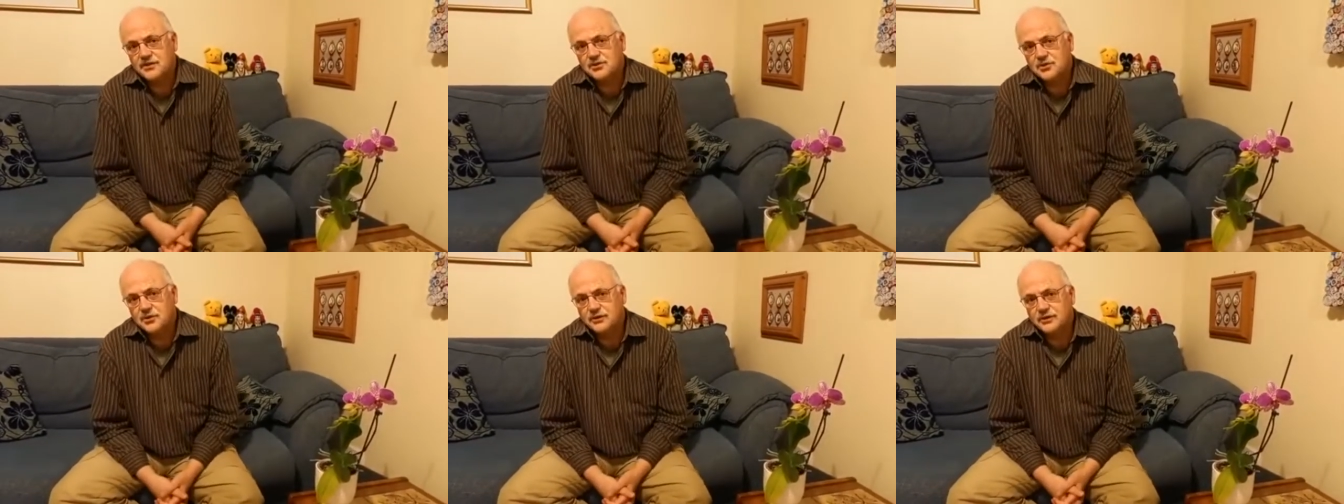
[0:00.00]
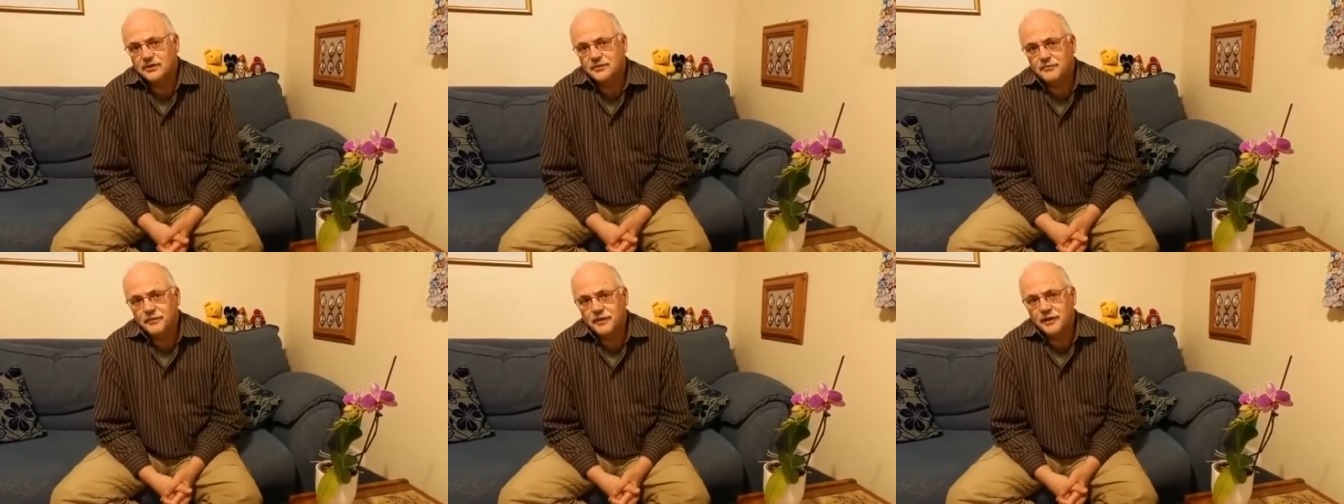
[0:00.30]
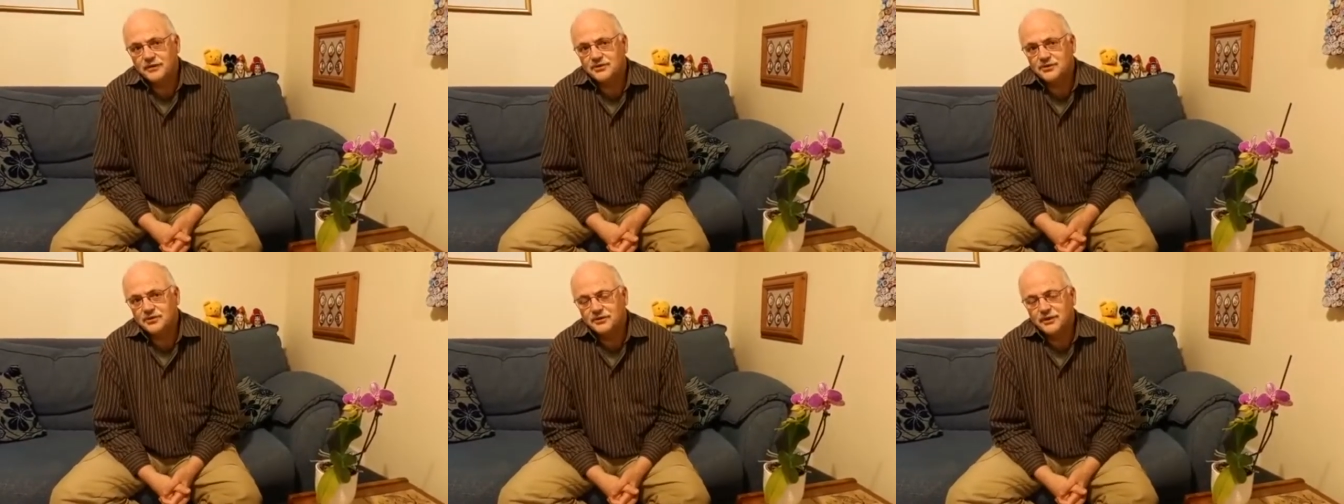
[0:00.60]
John
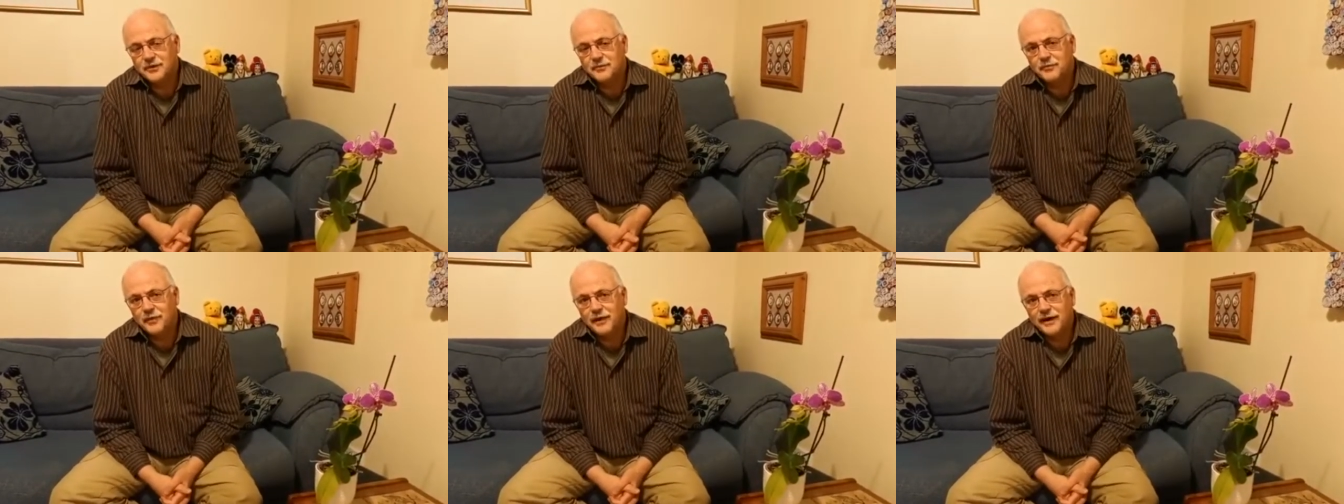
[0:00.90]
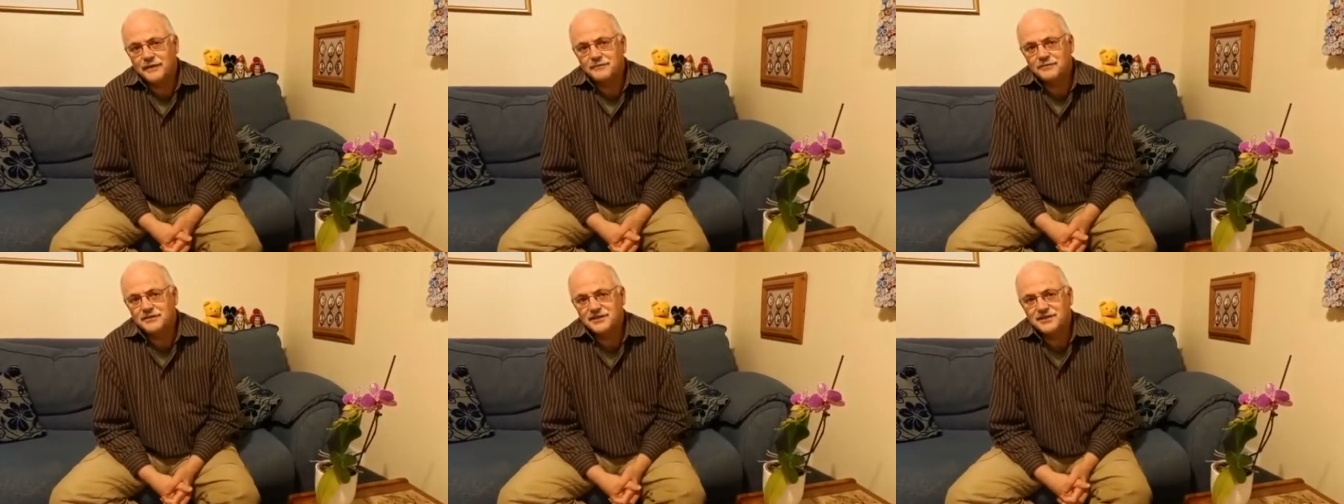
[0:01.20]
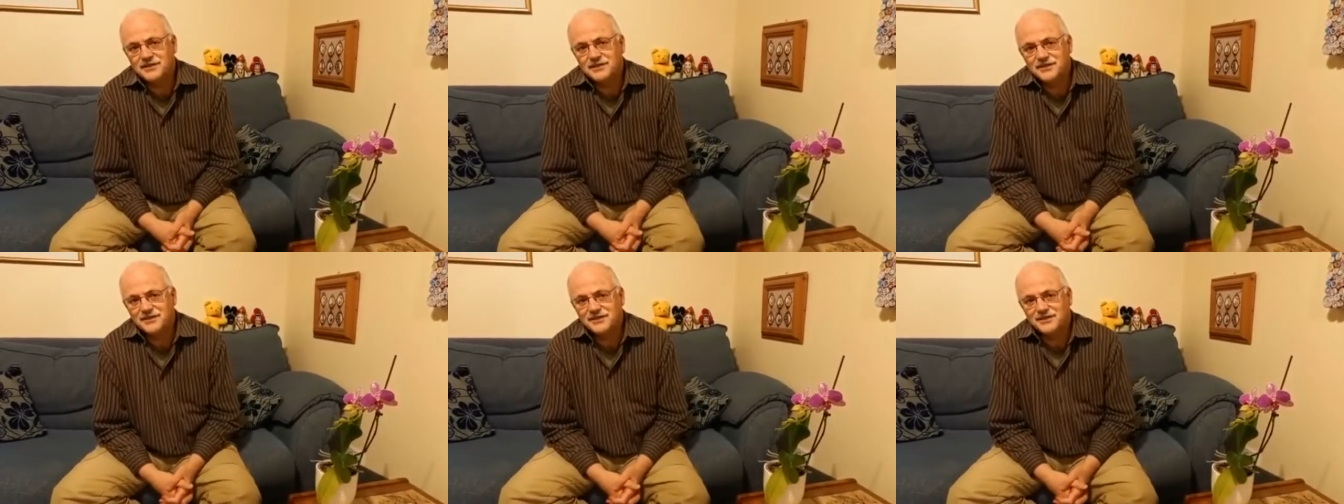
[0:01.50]
the, John the
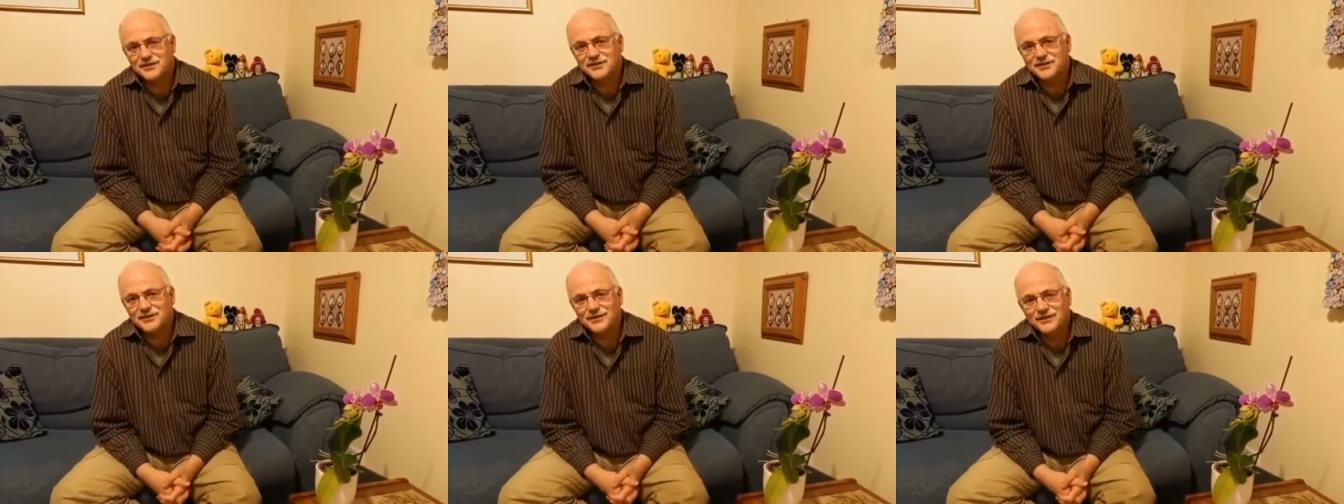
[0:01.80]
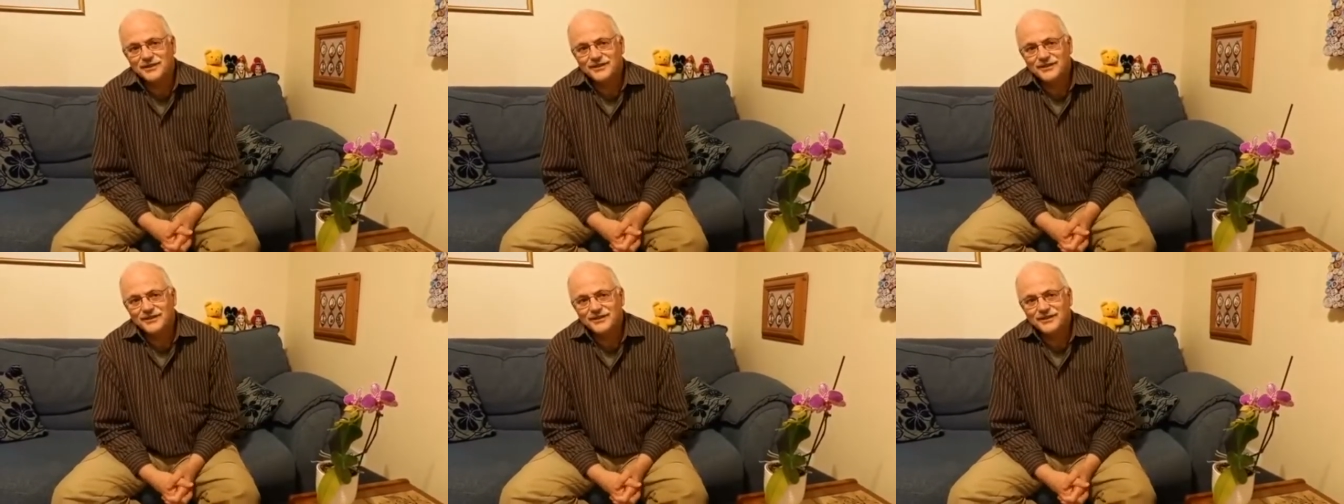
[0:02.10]
Baptist and